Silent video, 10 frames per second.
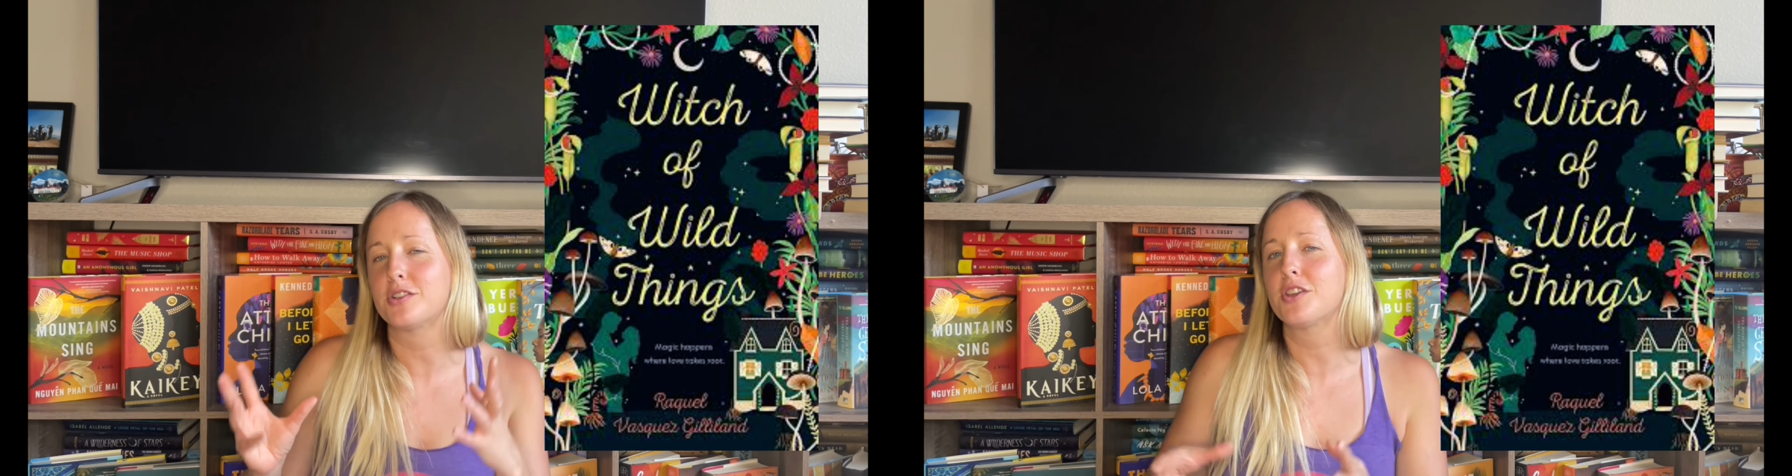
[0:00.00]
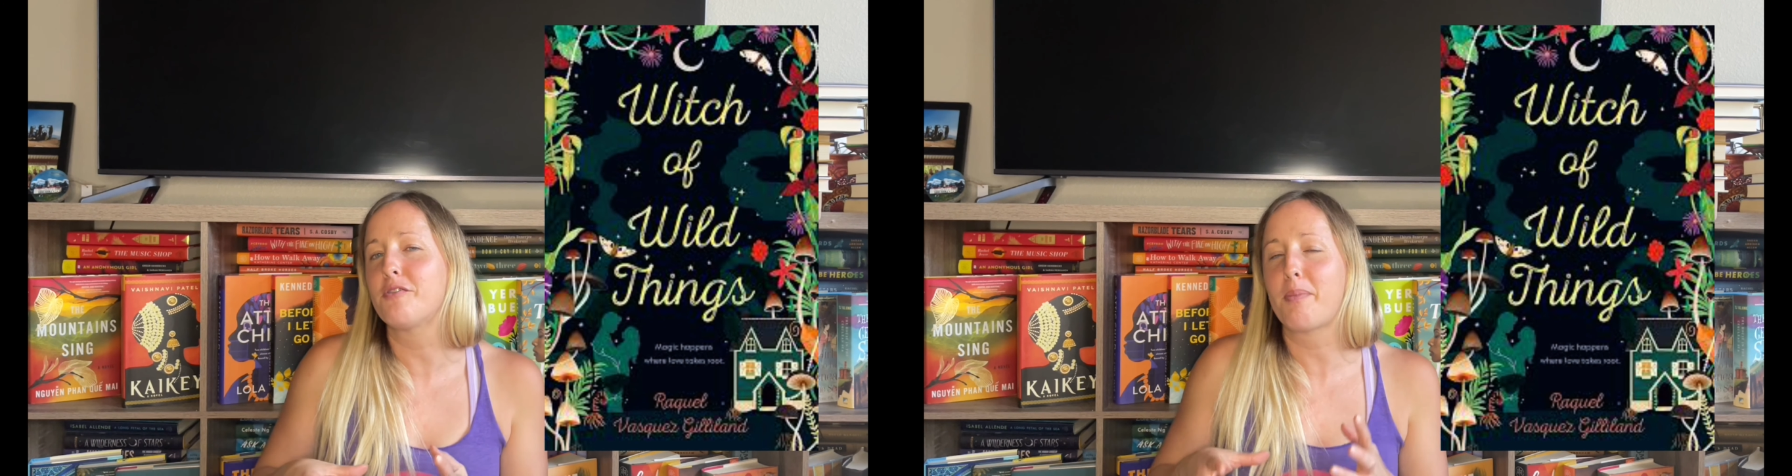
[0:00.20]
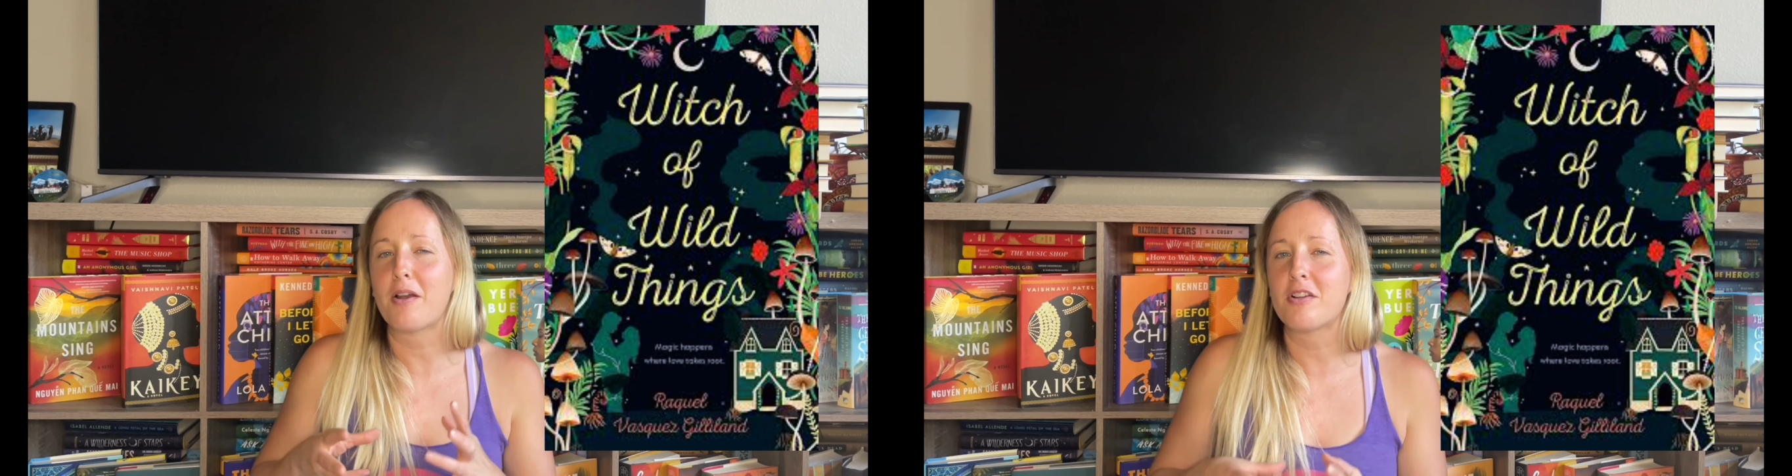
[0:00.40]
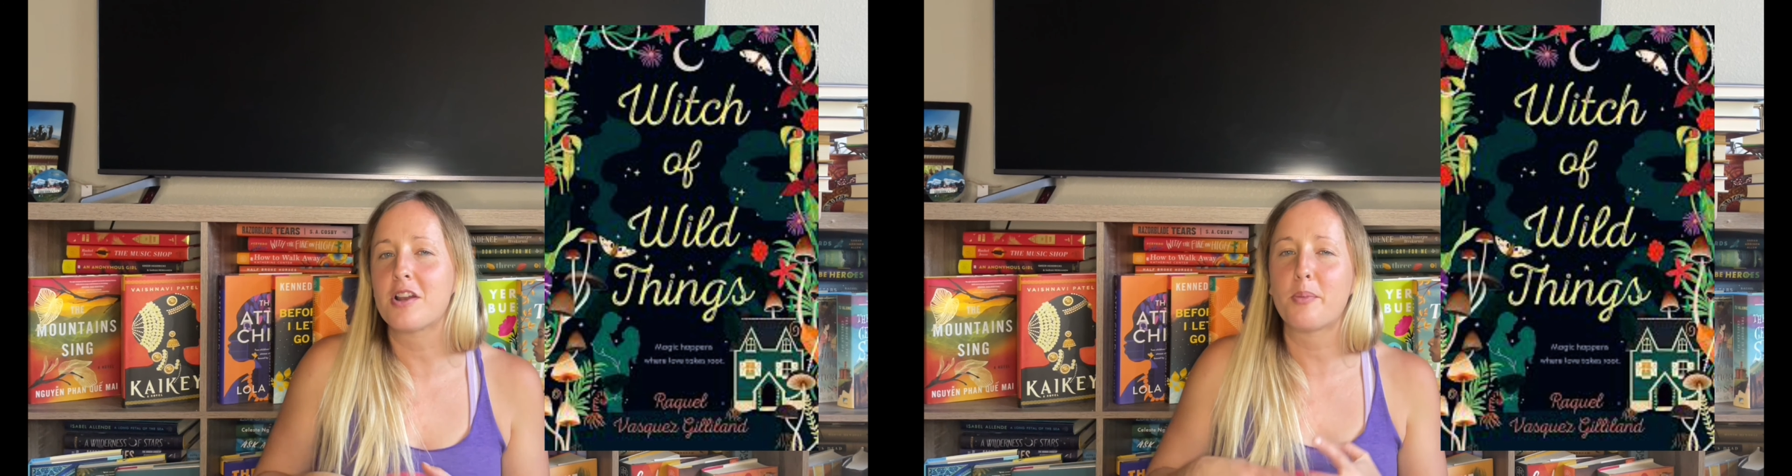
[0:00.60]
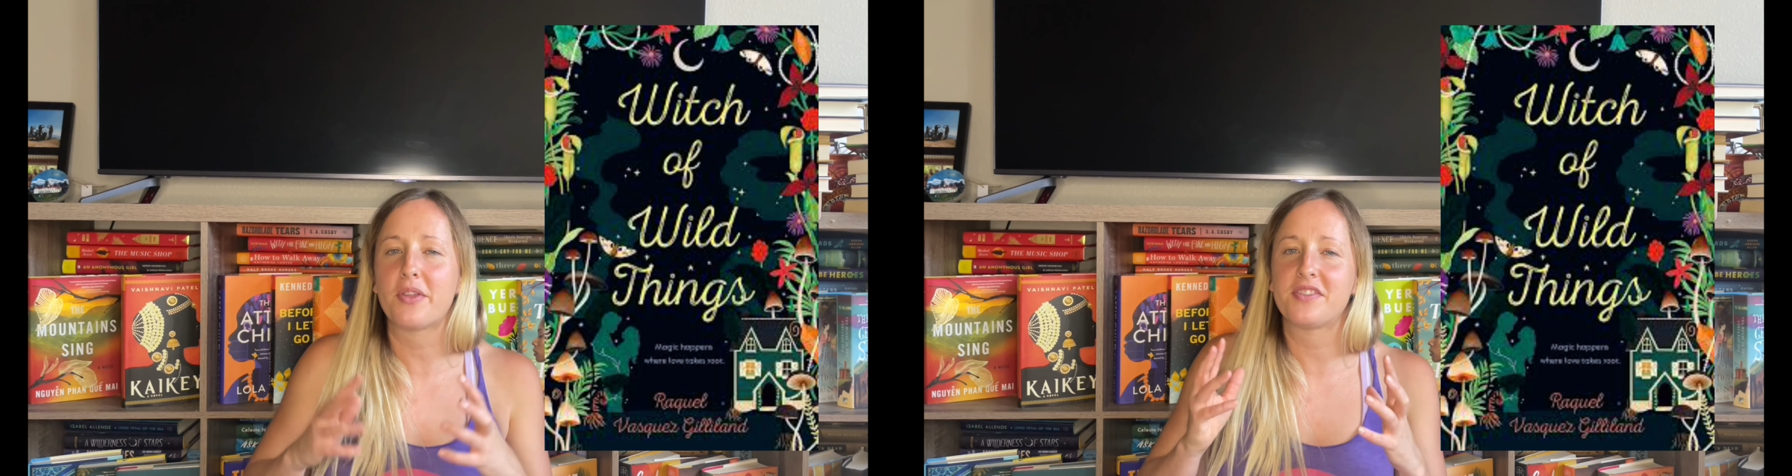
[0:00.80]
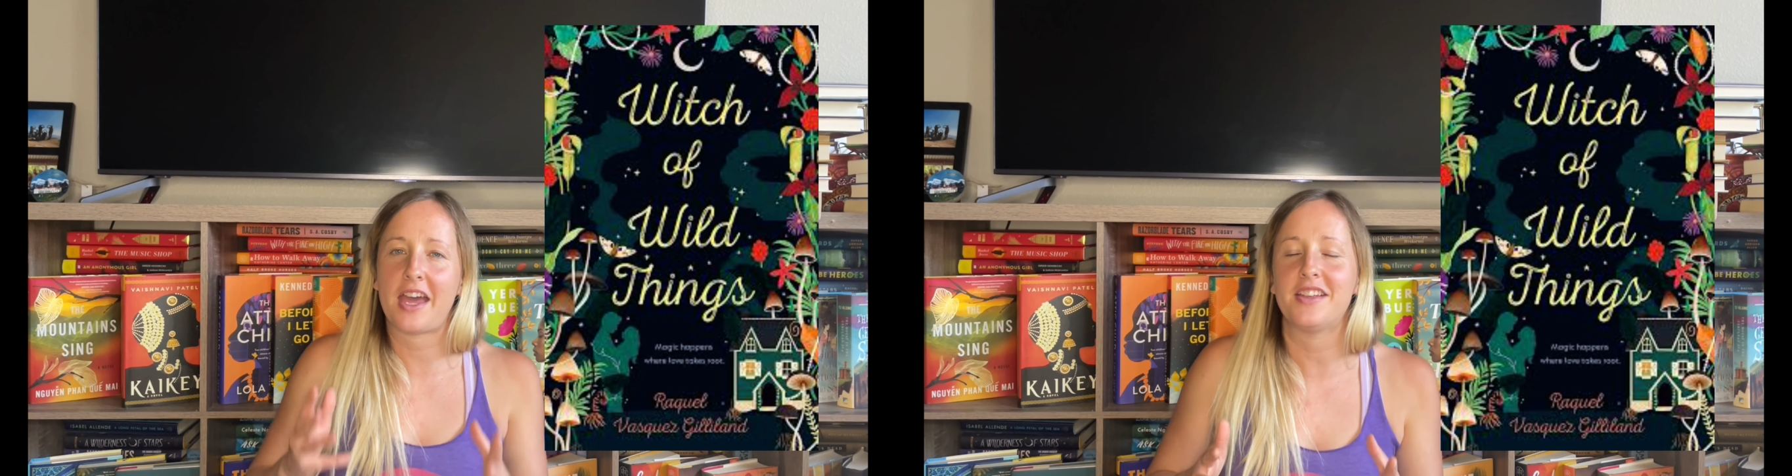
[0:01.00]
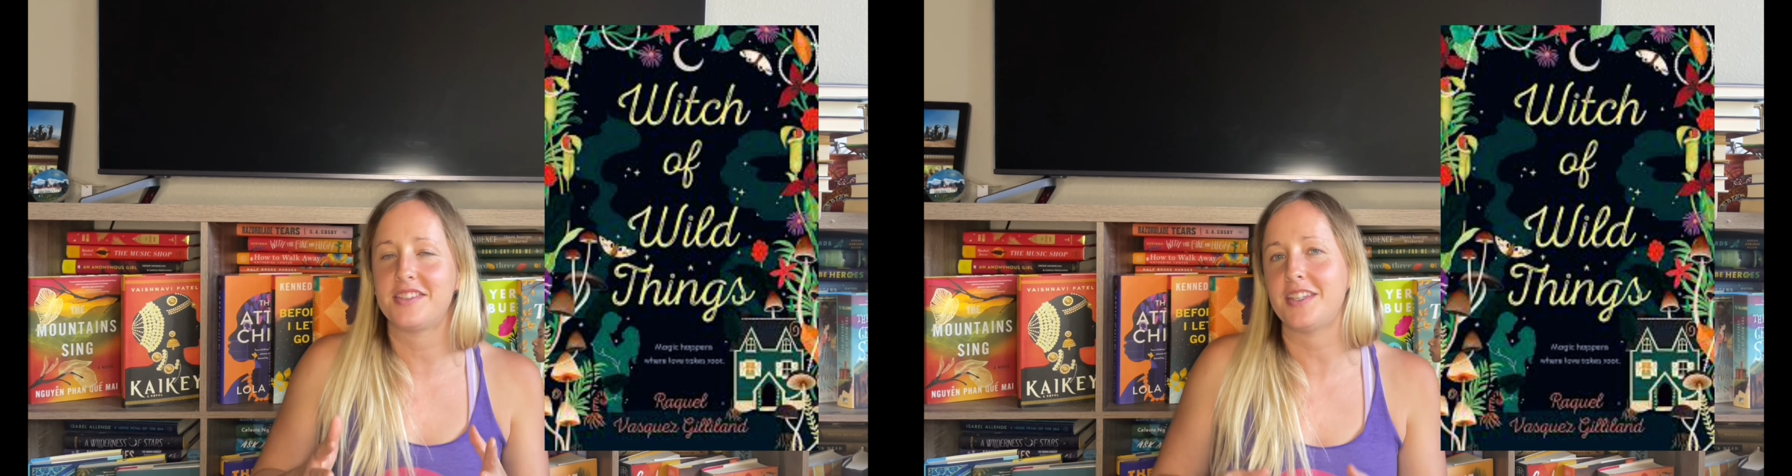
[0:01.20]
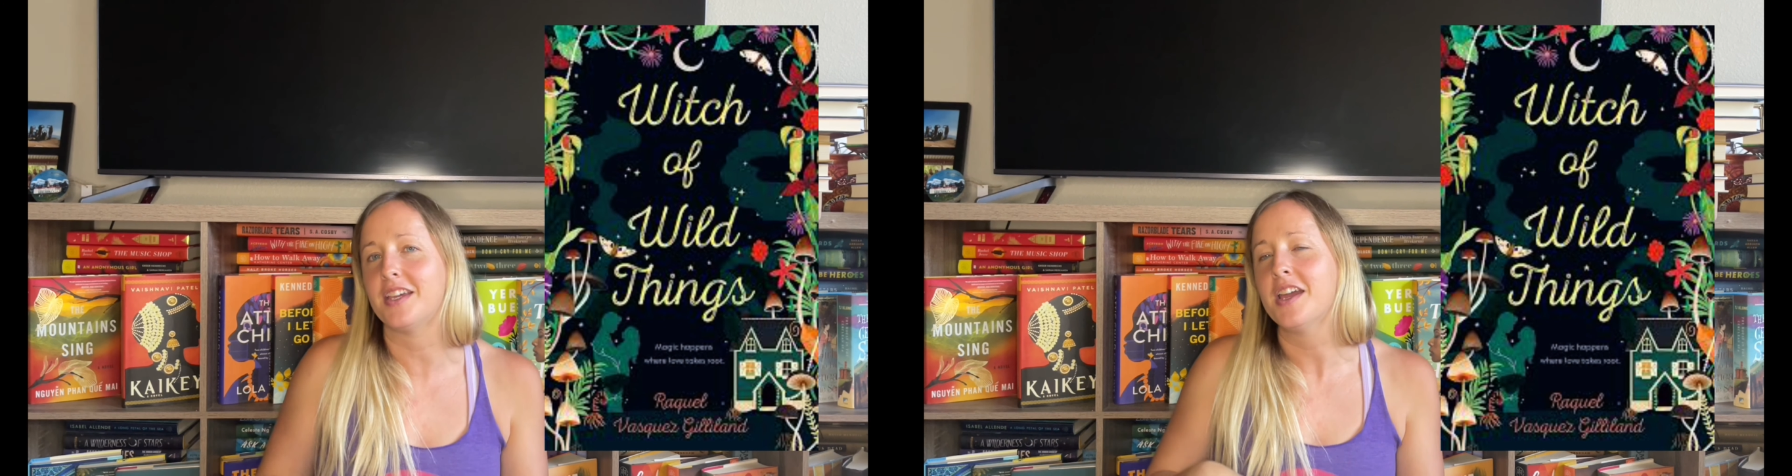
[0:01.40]
herself partnered up with
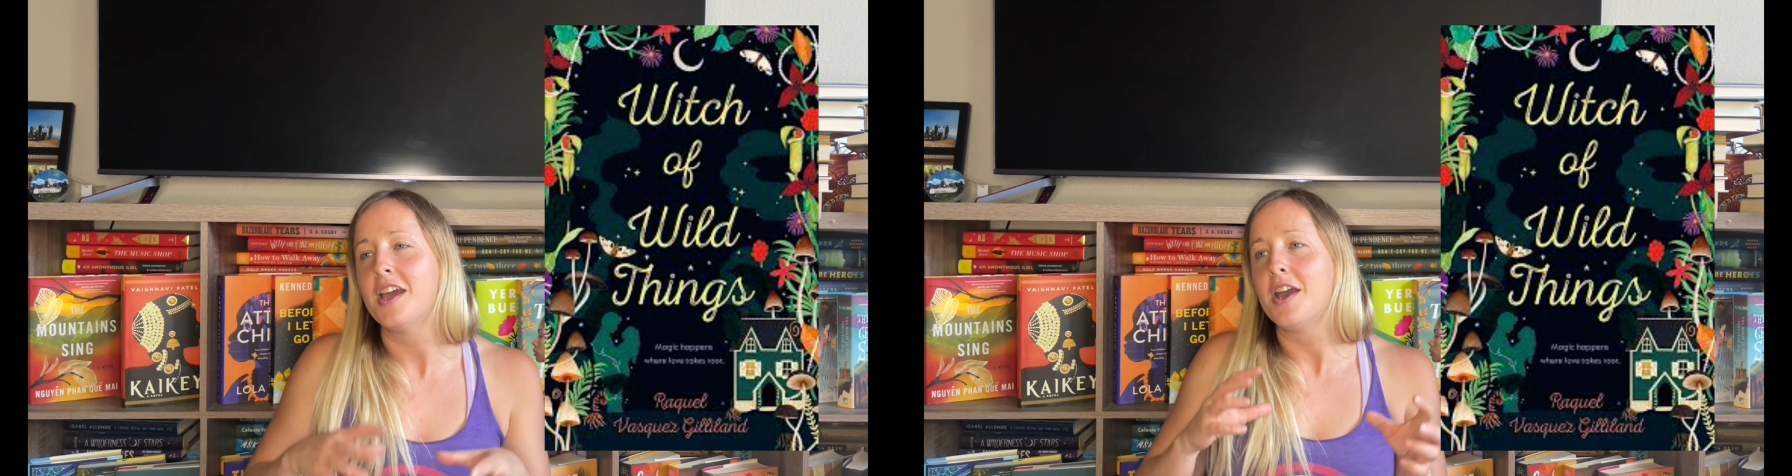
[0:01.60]
Tennessee,